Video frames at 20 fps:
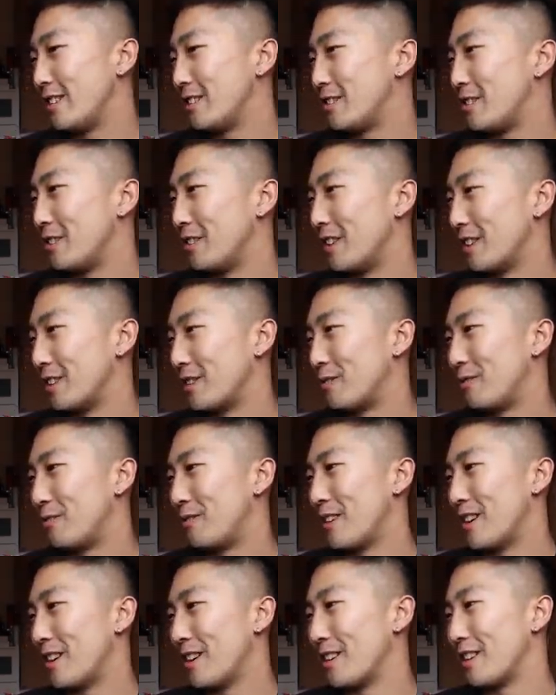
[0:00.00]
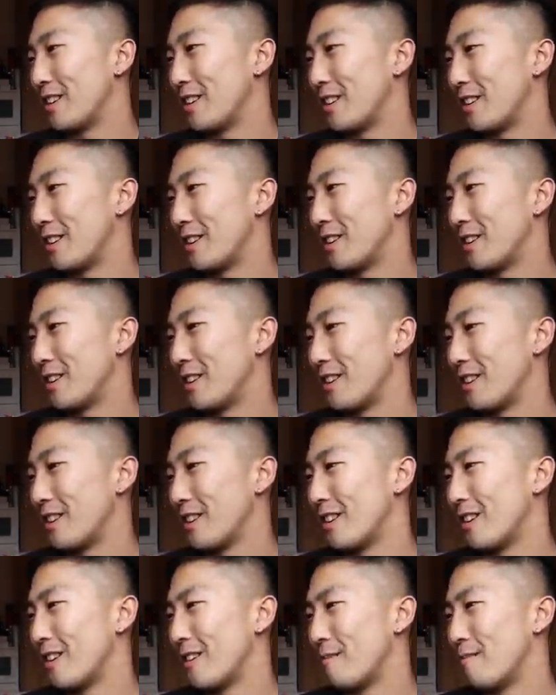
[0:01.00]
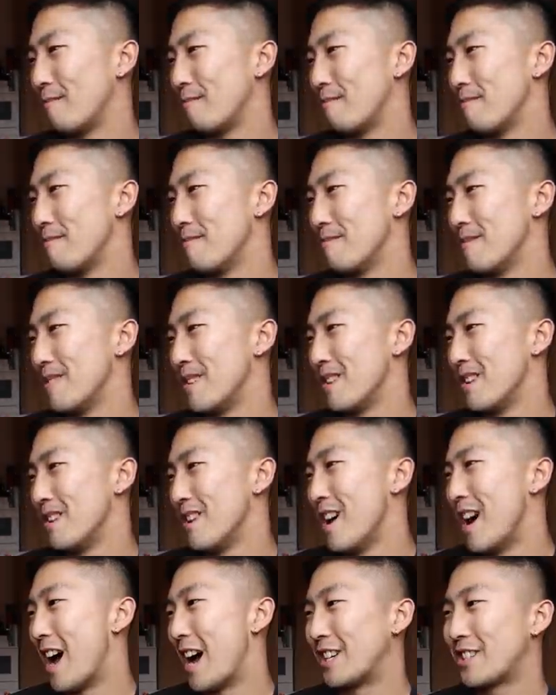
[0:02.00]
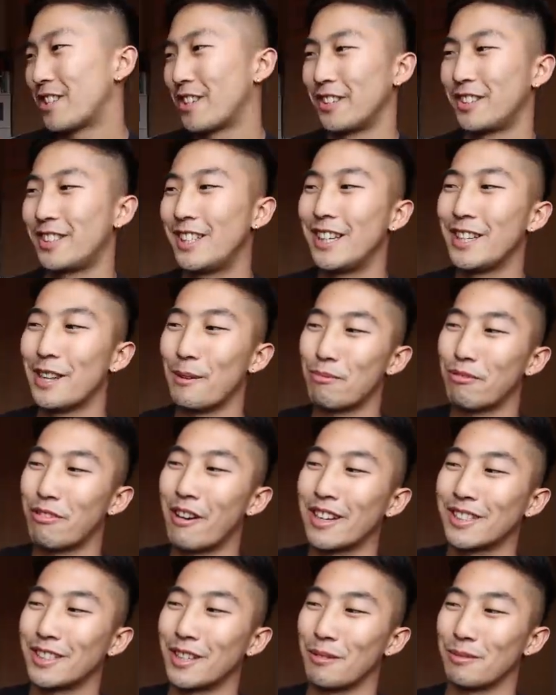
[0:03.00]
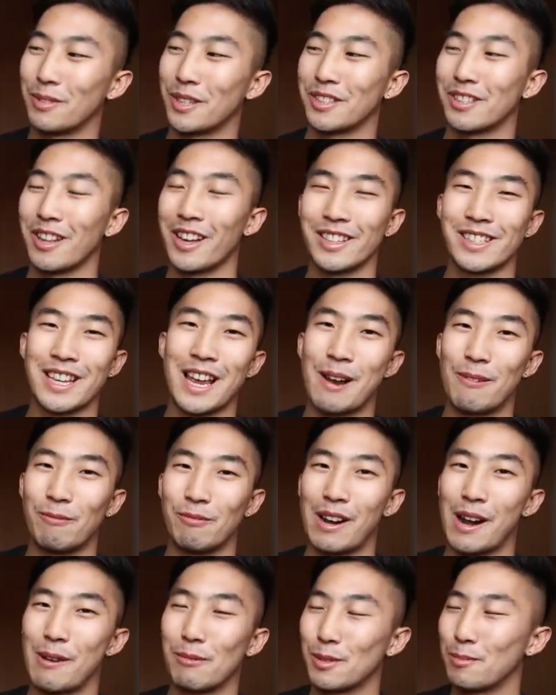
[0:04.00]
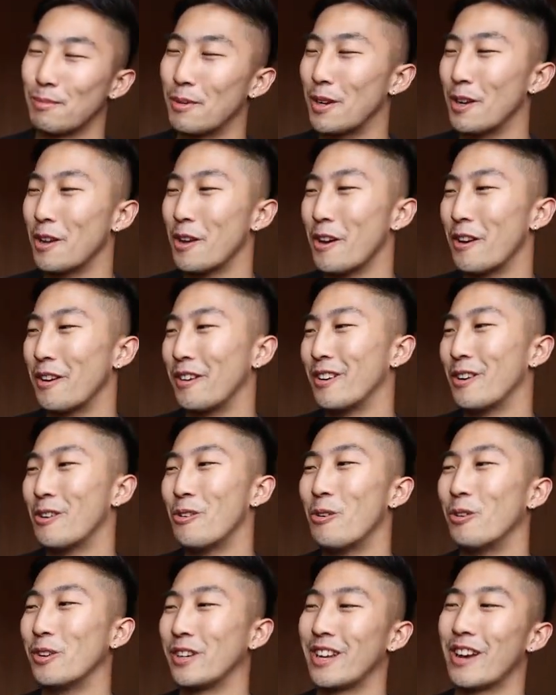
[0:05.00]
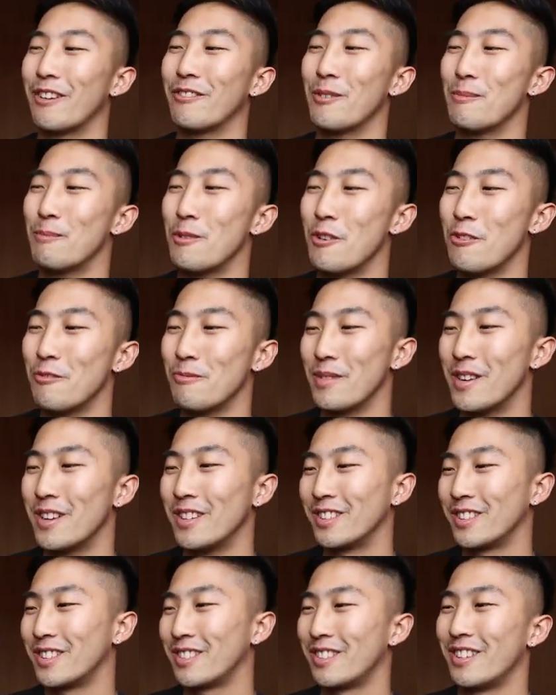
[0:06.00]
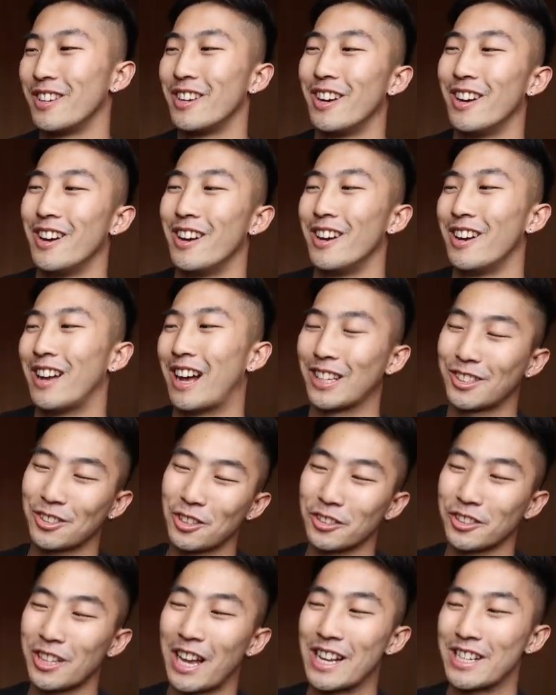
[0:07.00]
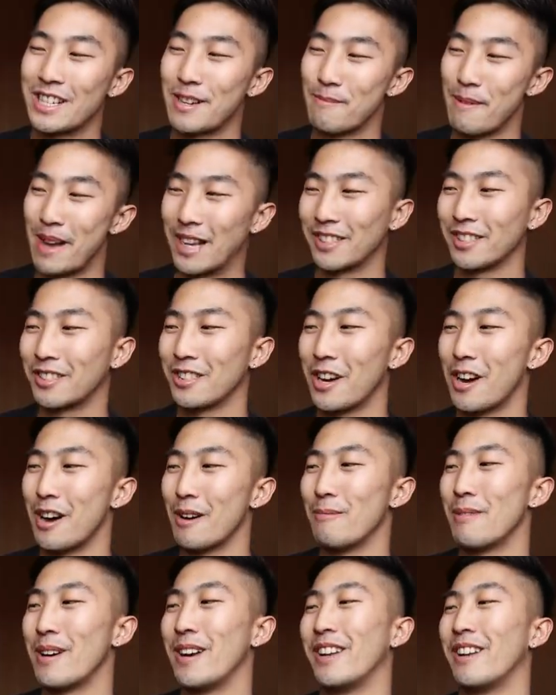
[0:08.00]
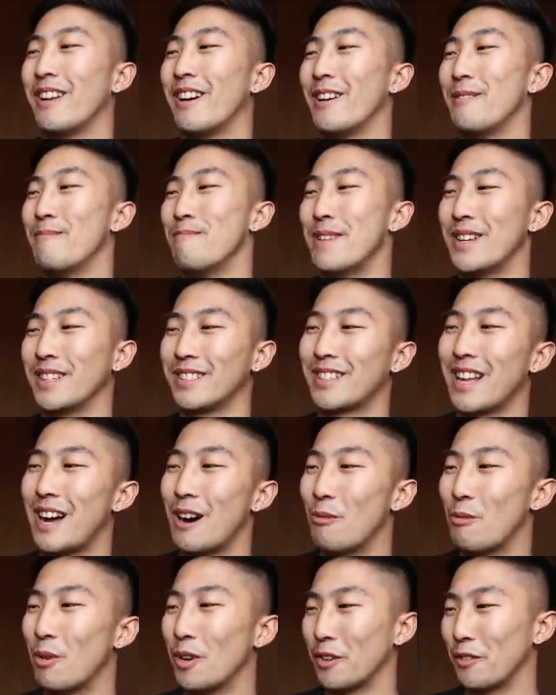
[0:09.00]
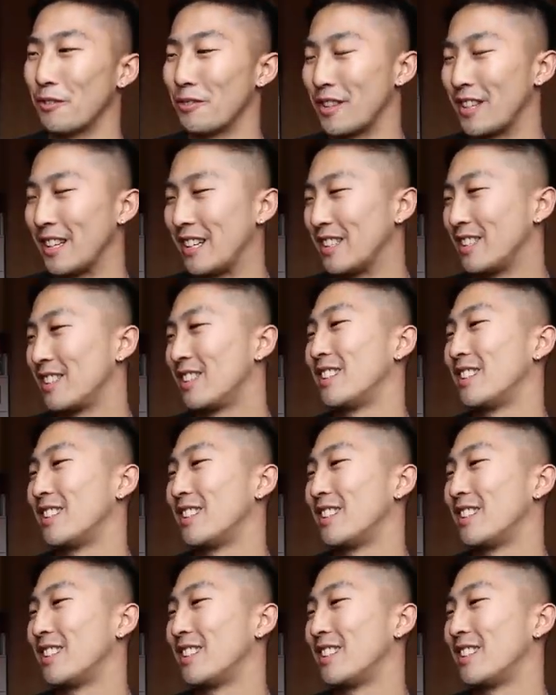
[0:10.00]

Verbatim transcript: into this vid. Um, as you can see, the press ups is like 10 reps below all the other movements. That's because I actually messed up and I missed out one of these